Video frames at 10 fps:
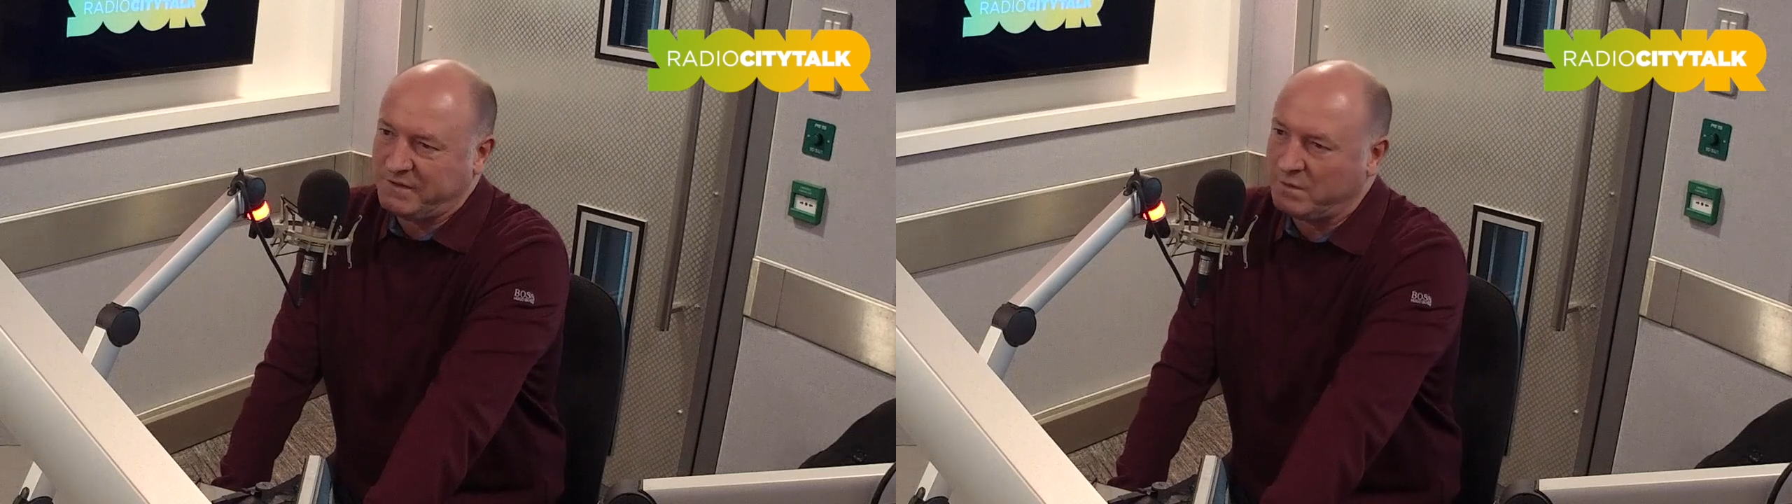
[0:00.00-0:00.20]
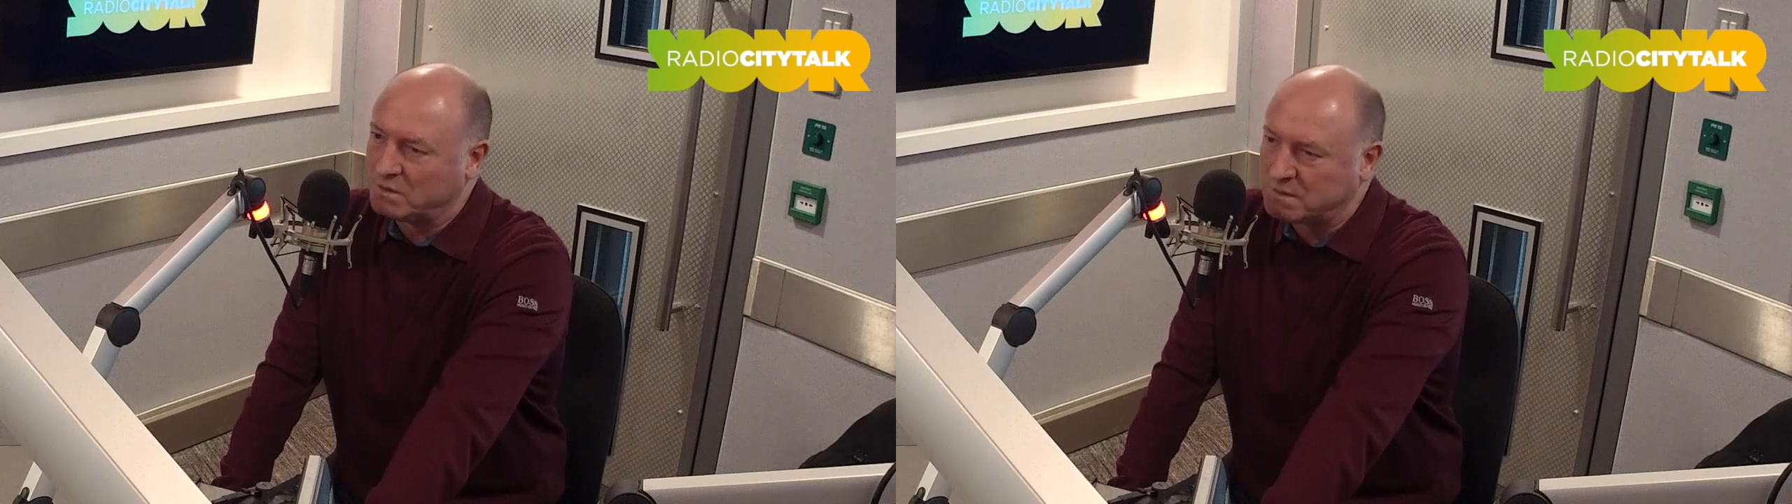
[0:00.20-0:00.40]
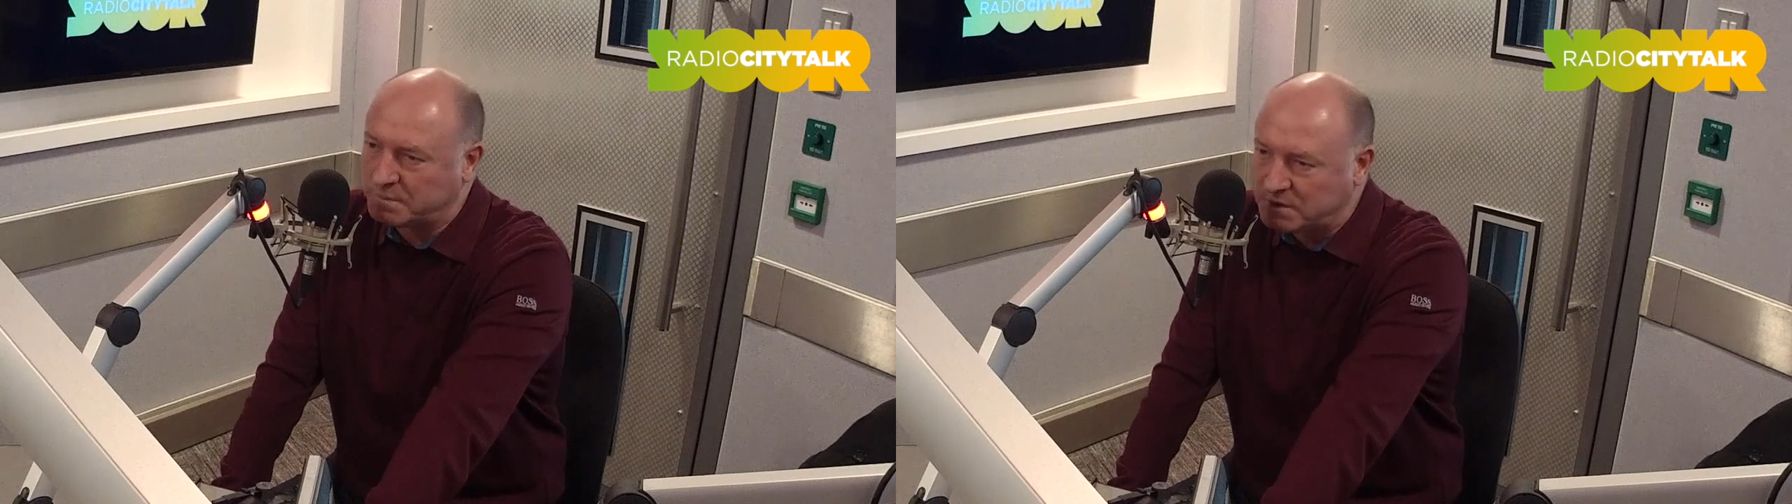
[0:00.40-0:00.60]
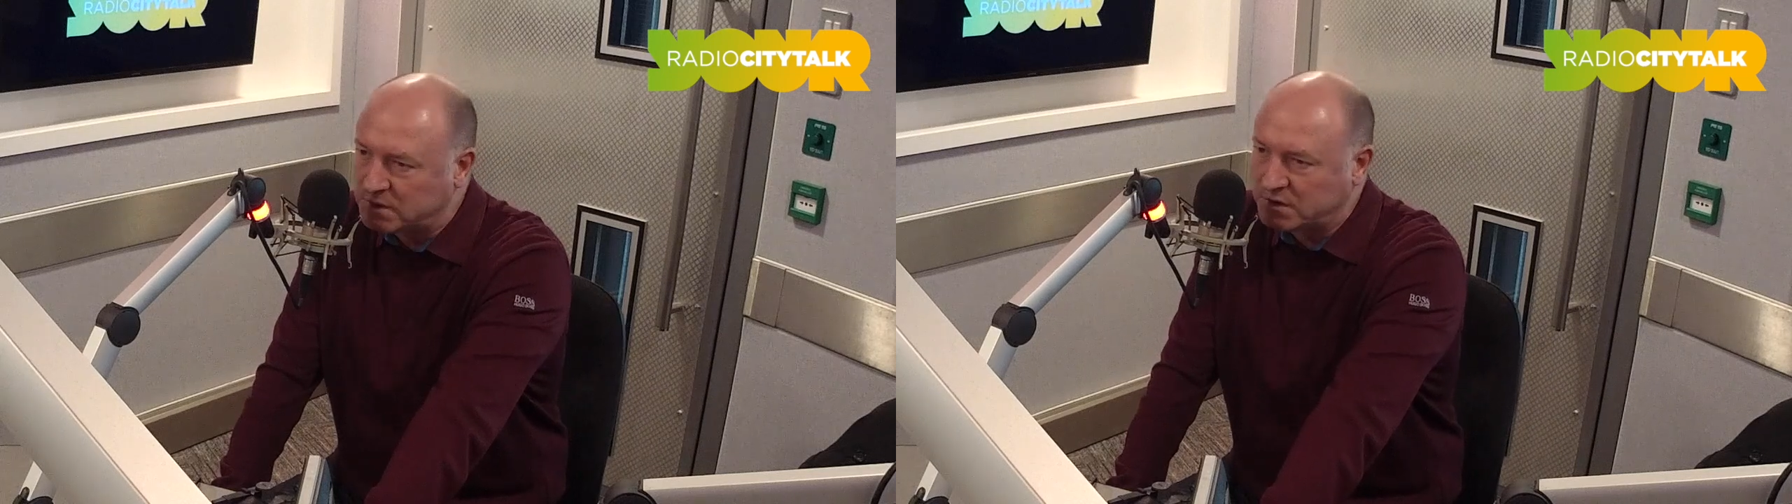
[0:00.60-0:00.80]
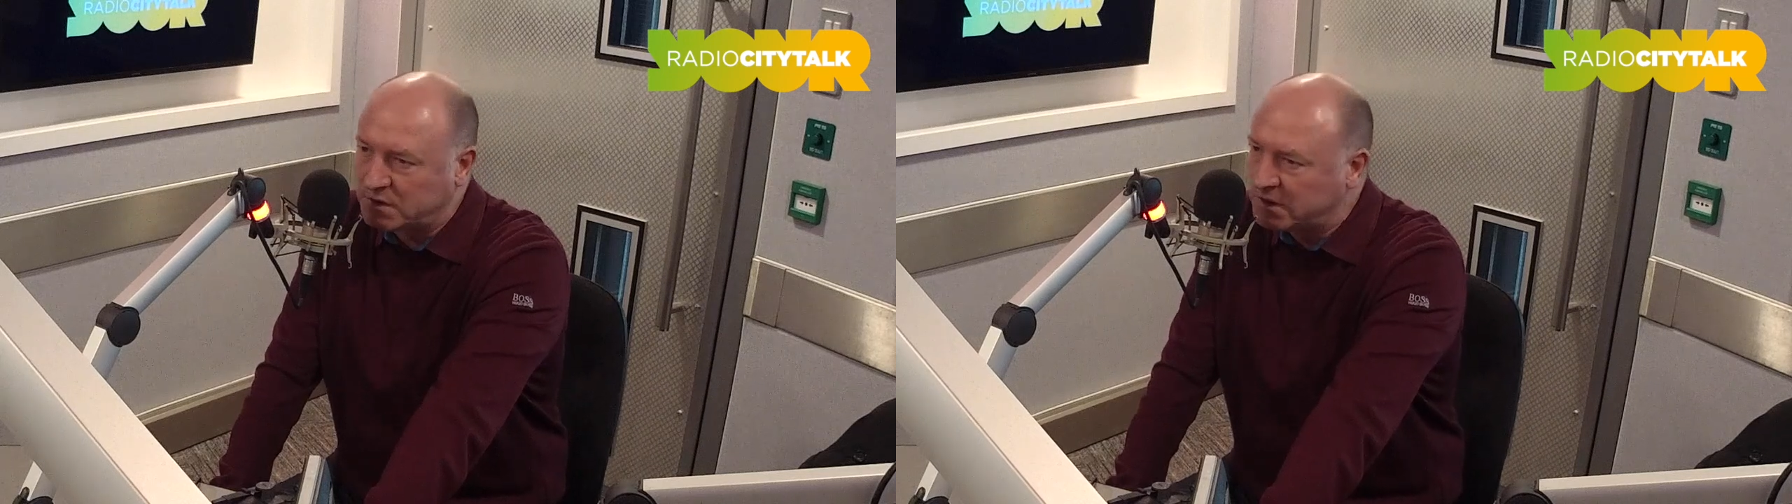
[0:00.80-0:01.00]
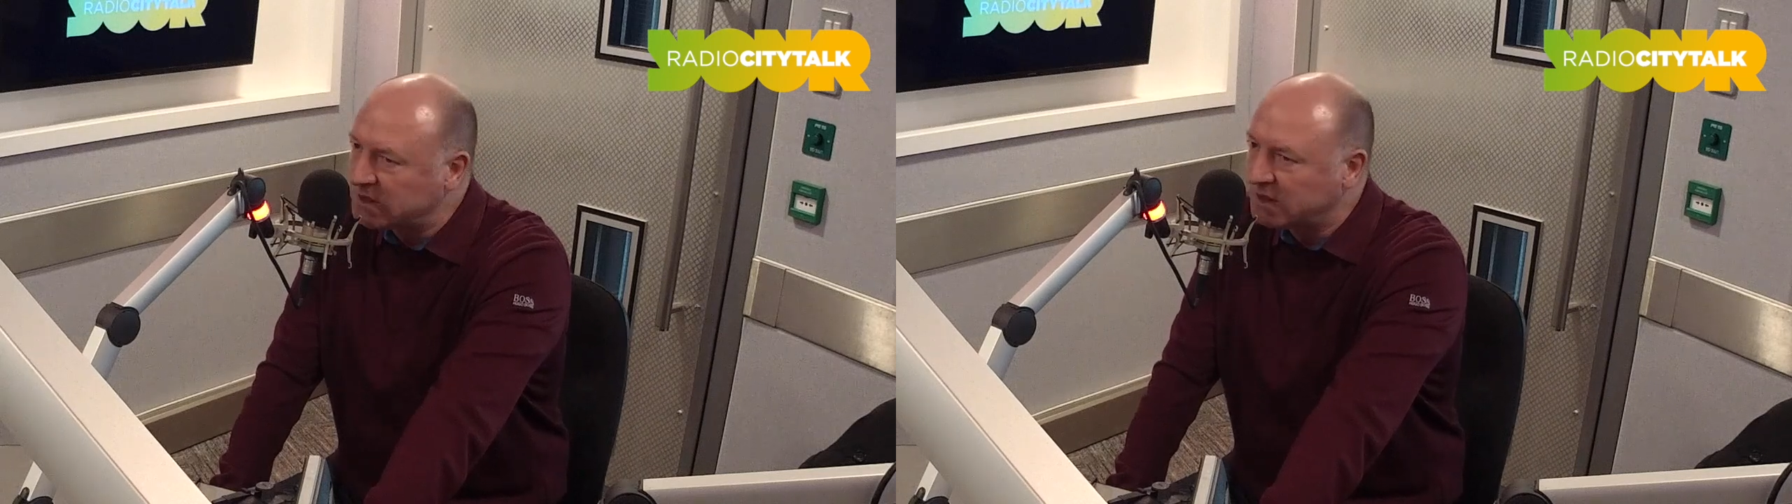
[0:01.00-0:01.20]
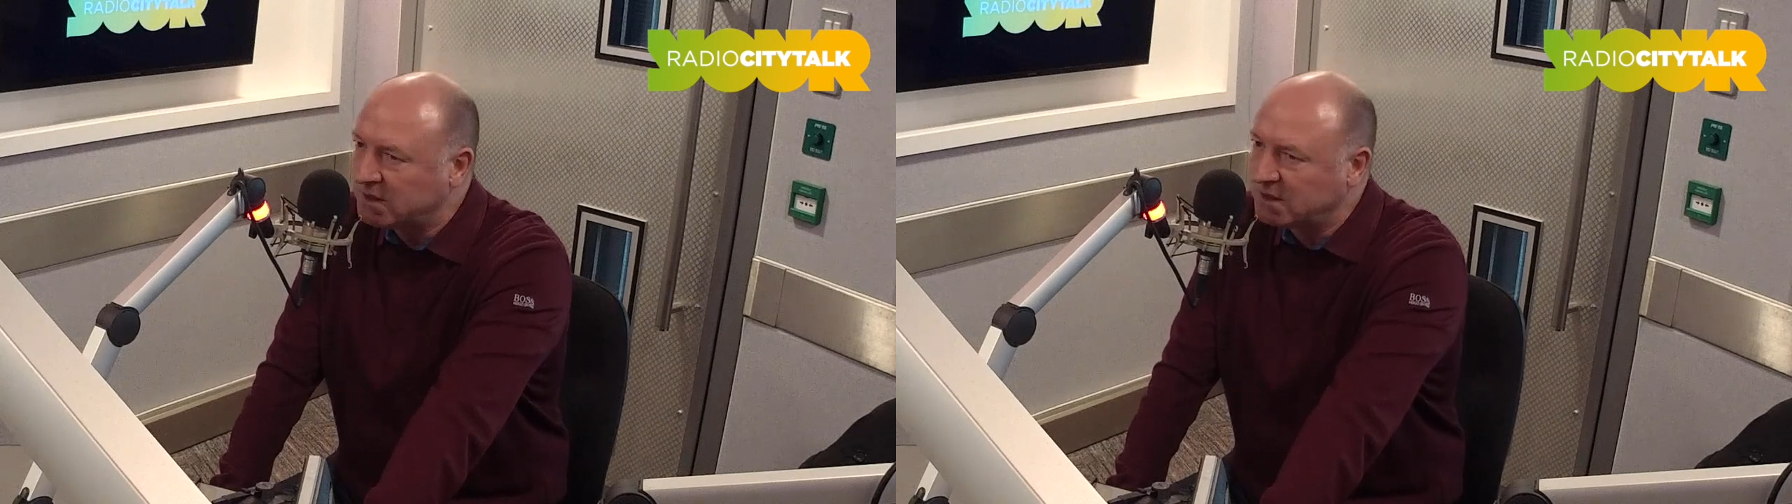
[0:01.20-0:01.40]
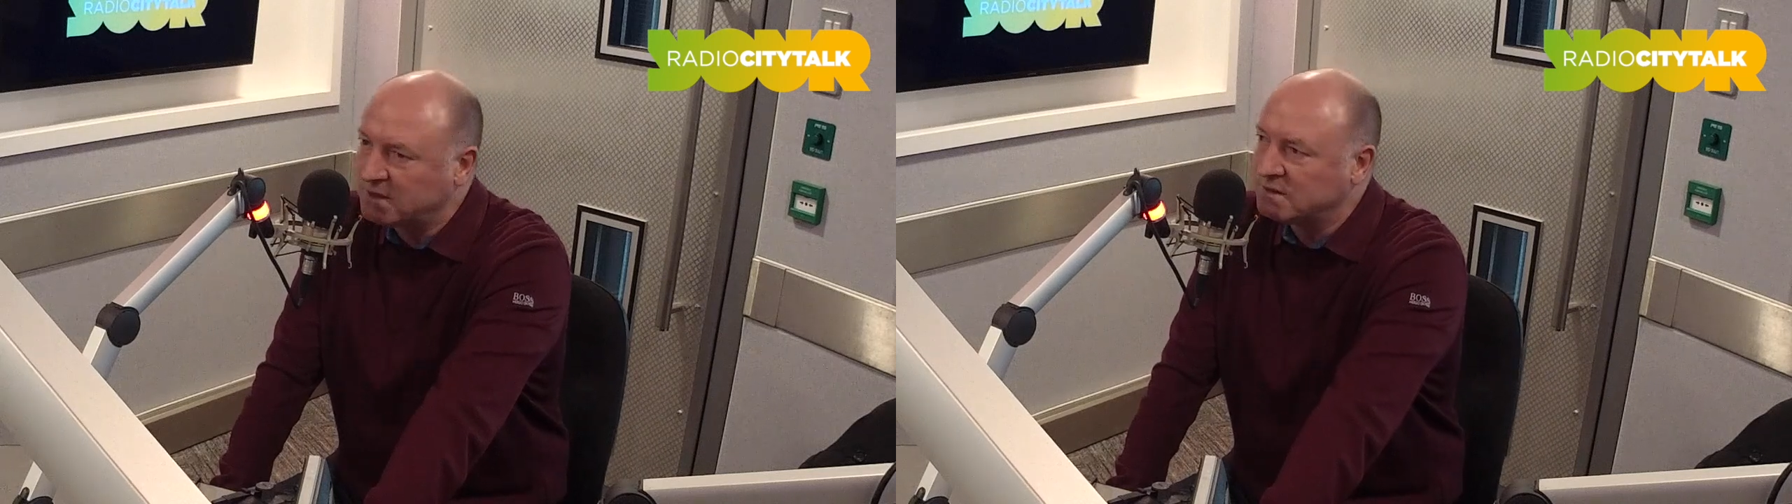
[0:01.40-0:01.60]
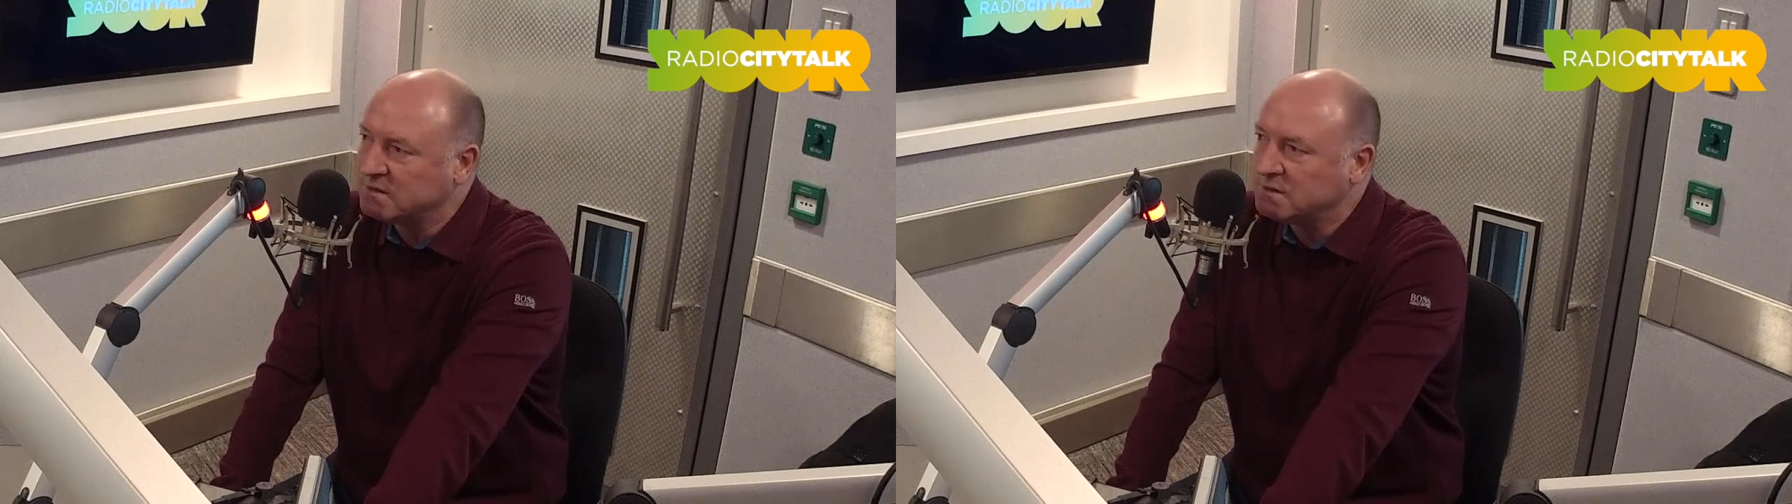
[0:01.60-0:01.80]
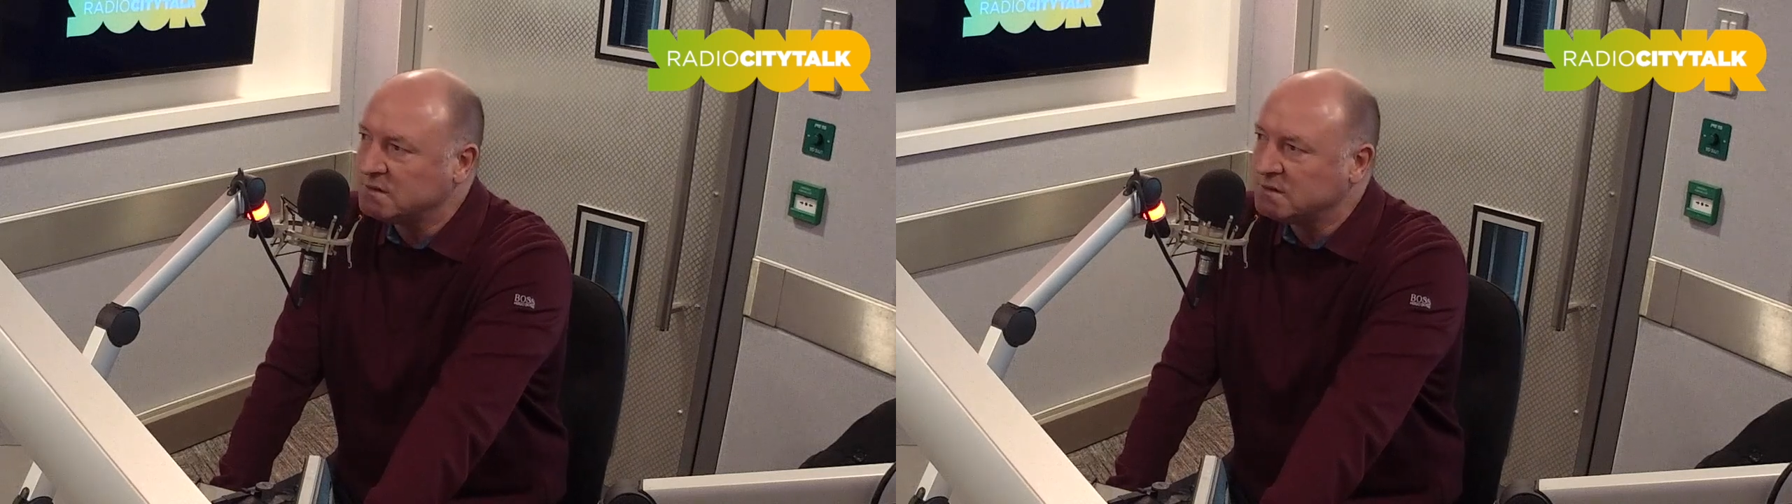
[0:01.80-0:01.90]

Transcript: If he wants to put stories in, then